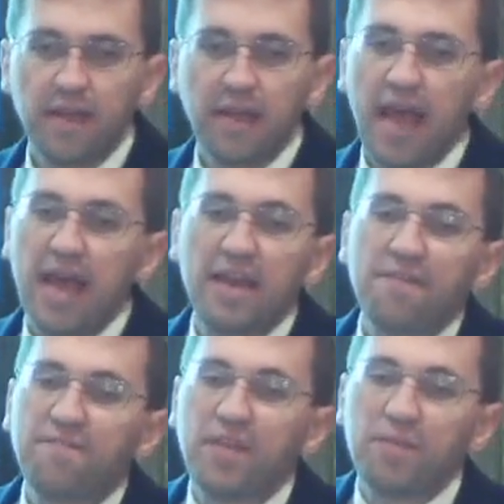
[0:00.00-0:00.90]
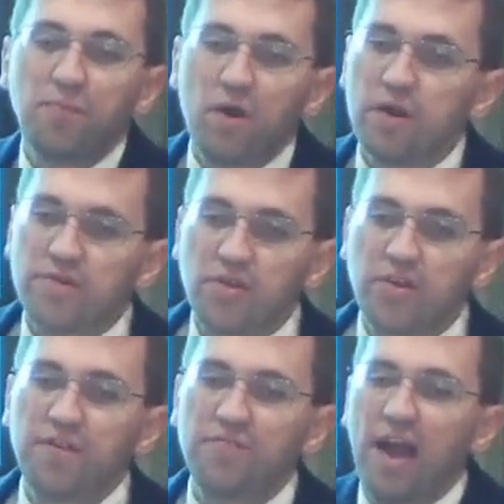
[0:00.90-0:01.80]
And if the words
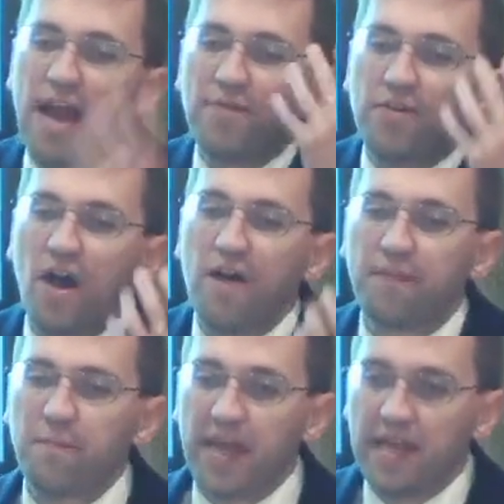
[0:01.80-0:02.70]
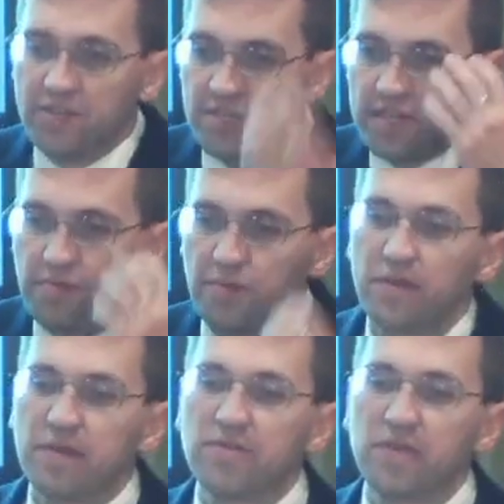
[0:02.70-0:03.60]
could have traveled off the page and through
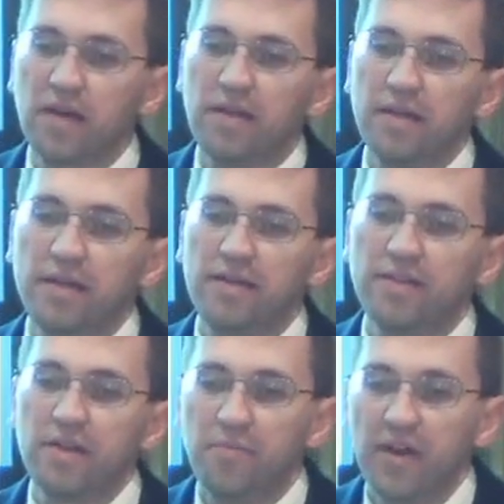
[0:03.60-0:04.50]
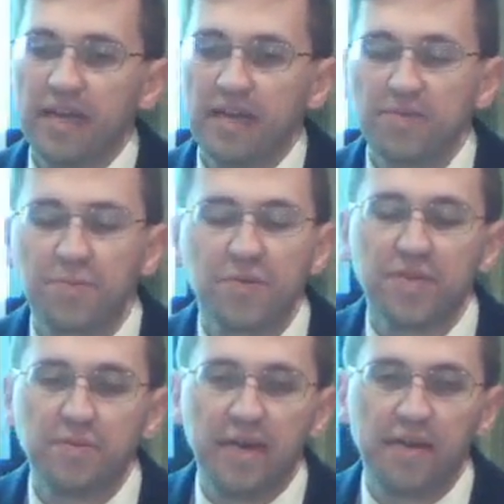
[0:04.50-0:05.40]
their skull and into their brain, I suppose
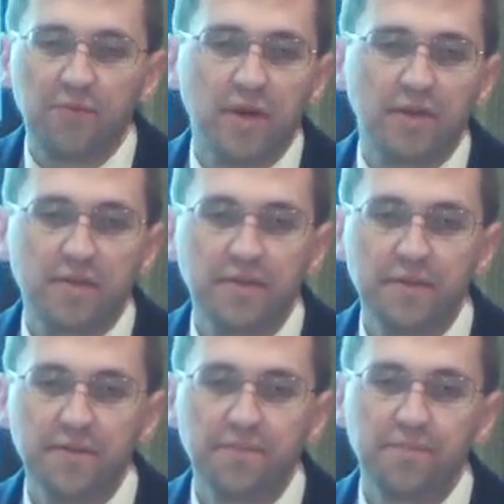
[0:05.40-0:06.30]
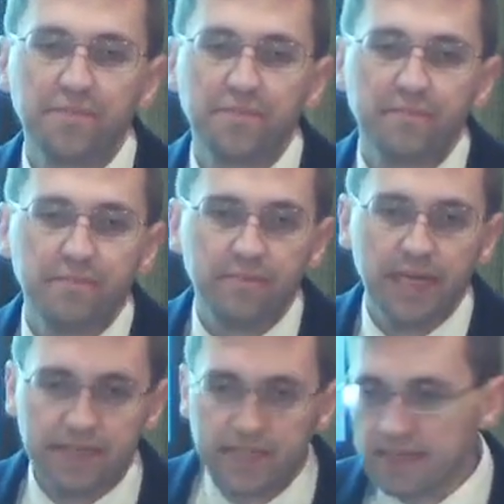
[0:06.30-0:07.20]
that might have worked.
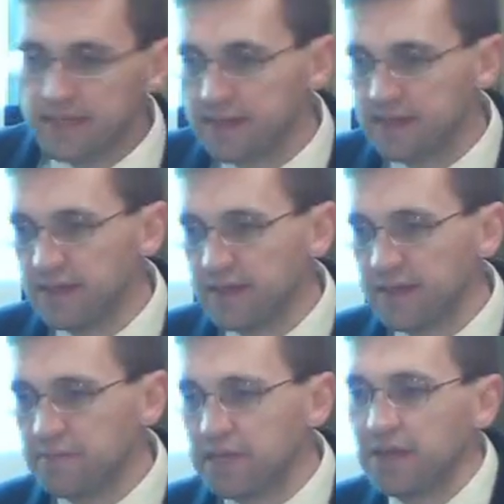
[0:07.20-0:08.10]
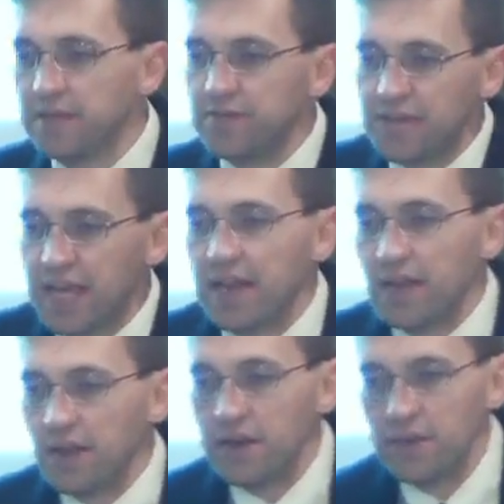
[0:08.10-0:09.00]
But it didn't, because you can't
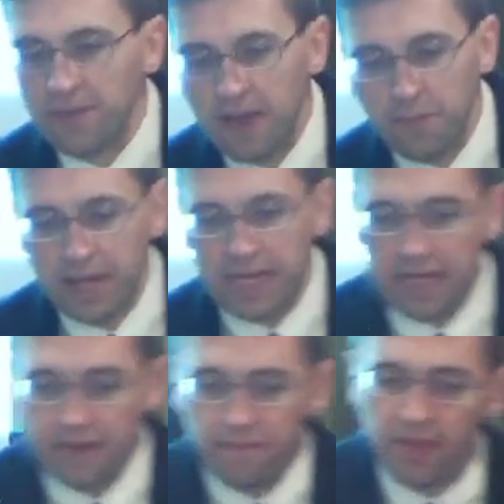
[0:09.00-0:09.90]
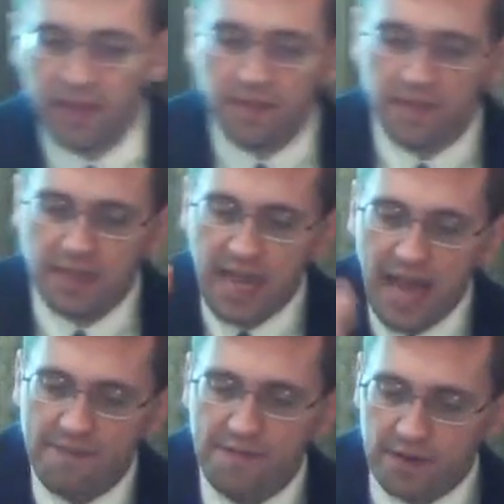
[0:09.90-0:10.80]
learn without making the
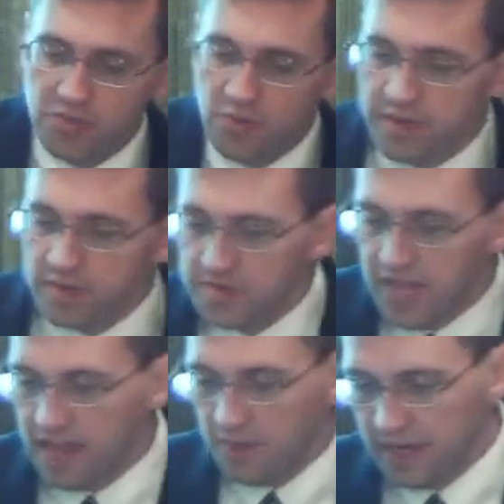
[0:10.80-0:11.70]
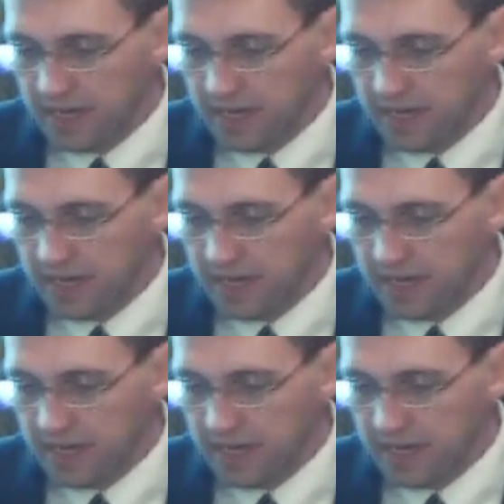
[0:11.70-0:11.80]
effort to understand when it